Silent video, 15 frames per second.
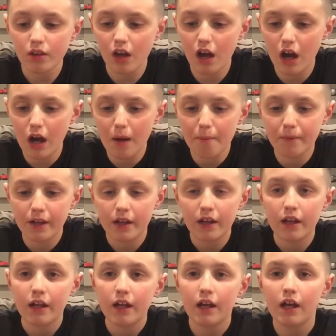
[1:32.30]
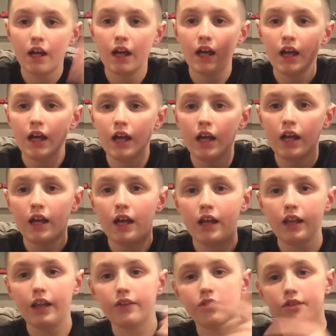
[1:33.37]
um,
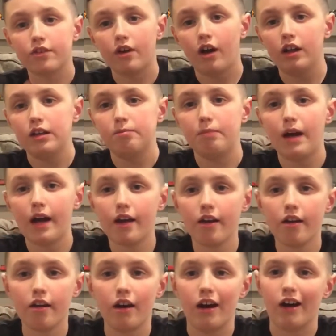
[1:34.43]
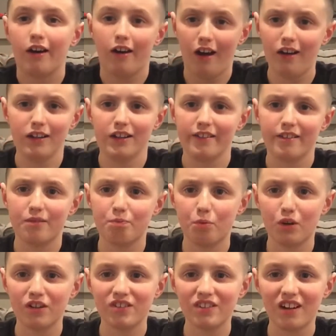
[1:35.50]
this is Colin Baier on Colin's
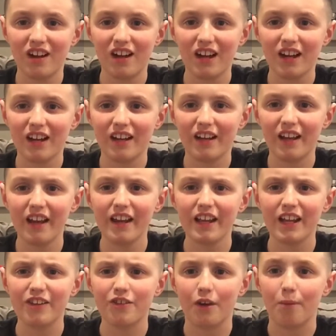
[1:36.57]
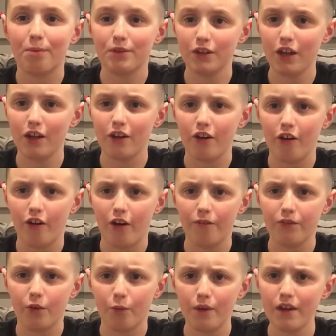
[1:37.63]
Sports Talk, getting into Player
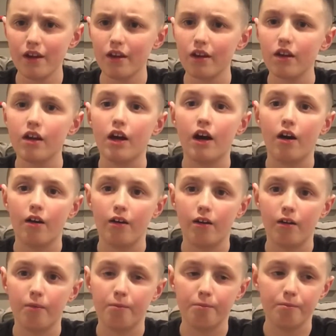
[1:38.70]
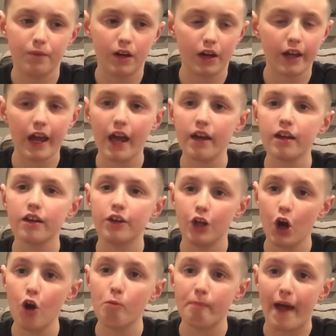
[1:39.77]
of the Week. Um, again,
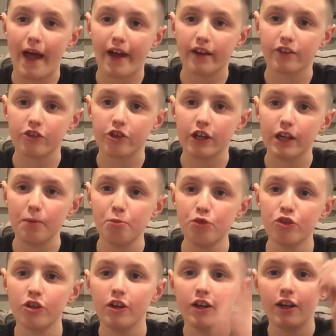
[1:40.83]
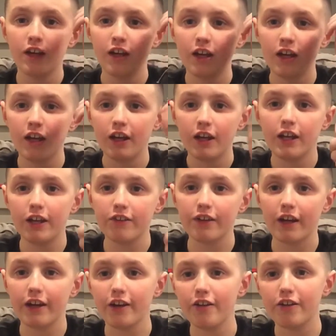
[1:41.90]
no Max Gibbs. He's
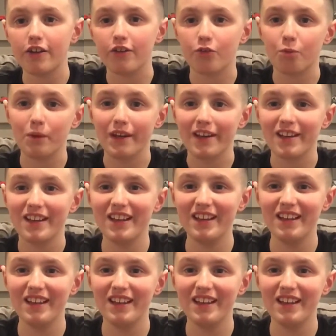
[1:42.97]
not here this week.